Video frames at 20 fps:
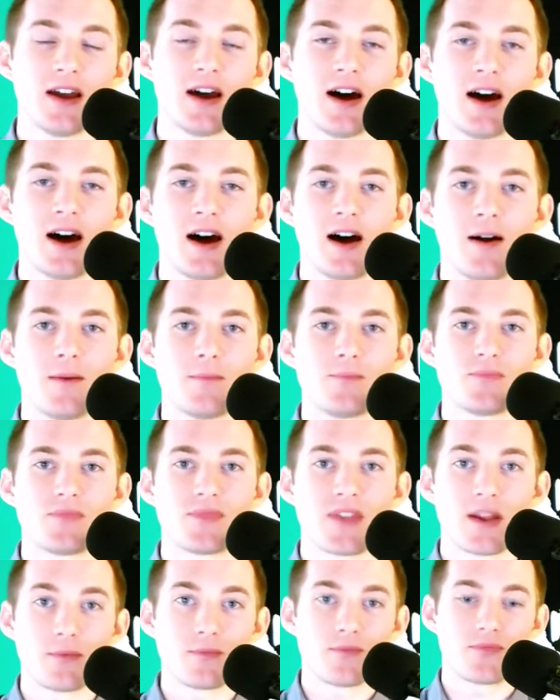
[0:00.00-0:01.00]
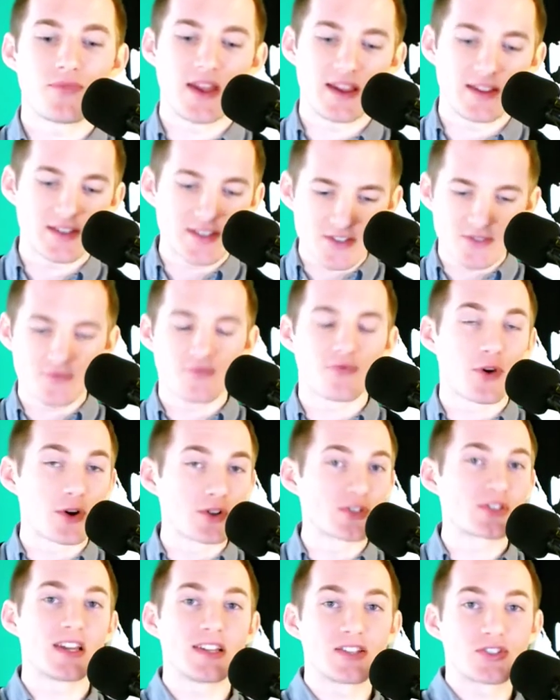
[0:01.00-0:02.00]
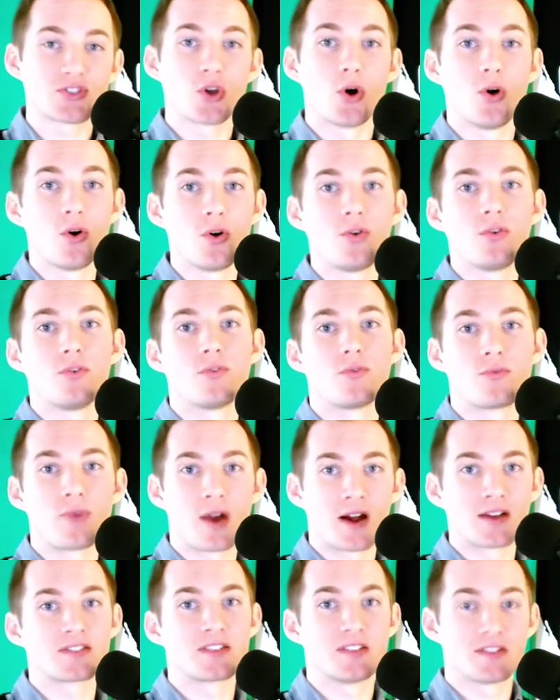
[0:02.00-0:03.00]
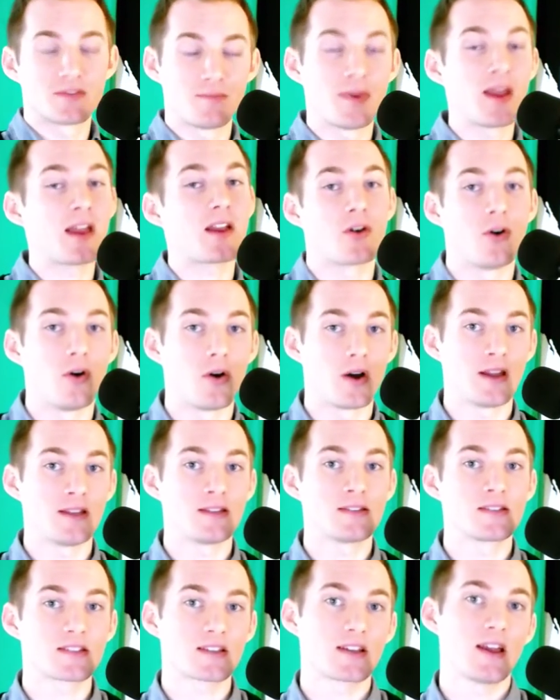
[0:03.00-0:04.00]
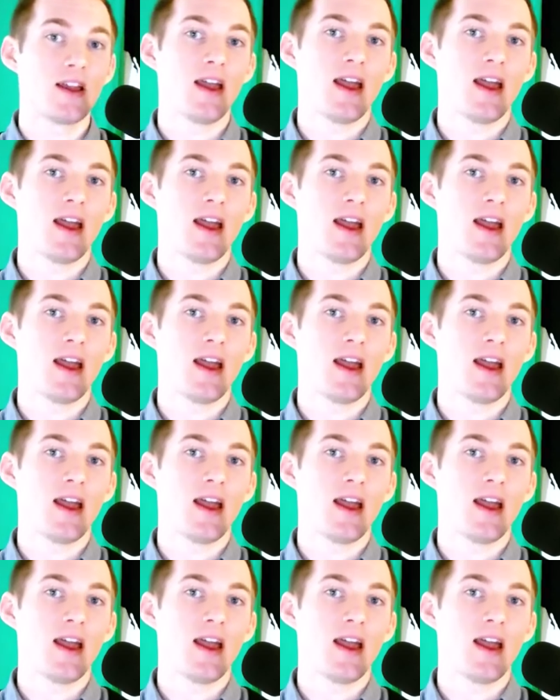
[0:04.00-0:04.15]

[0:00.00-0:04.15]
Um, they they first they stole Ross's bitcoins,